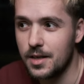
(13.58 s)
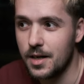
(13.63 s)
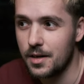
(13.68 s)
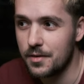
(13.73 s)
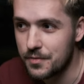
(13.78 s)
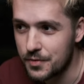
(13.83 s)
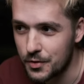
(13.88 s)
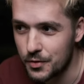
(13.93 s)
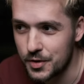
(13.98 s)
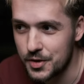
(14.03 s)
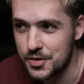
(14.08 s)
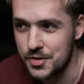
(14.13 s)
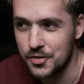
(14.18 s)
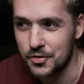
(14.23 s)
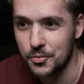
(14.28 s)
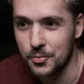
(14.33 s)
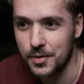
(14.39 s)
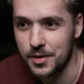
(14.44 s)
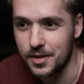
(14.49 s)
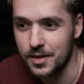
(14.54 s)
a few
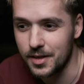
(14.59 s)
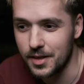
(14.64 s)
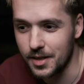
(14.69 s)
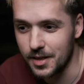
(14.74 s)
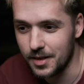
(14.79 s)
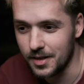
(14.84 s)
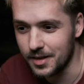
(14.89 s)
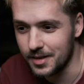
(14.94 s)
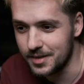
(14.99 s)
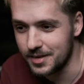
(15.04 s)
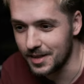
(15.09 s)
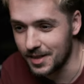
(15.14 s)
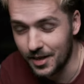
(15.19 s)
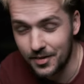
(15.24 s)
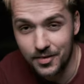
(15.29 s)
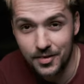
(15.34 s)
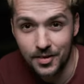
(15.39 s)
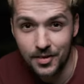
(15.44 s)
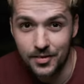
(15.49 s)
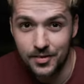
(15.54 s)
issues with uh, the
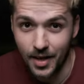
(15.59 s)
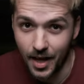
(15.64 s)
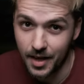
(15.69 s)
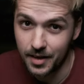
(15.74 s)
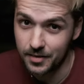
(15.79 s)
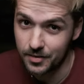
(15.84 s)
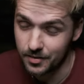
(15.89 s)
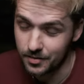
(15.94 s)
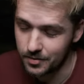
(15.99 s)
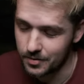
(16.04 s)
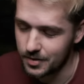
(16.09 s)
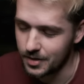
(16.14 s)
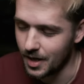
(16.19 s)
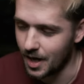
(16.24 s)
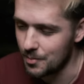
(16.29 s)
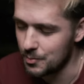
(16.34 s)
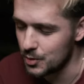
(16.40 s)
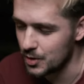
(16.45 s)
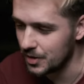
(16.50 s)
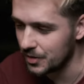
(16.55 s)
lenses and
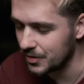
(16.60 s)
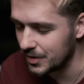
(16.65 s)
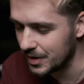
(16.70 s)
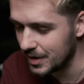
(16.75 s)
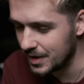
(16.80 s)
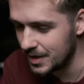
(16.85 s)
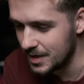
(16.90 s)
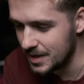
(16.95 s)
cameras.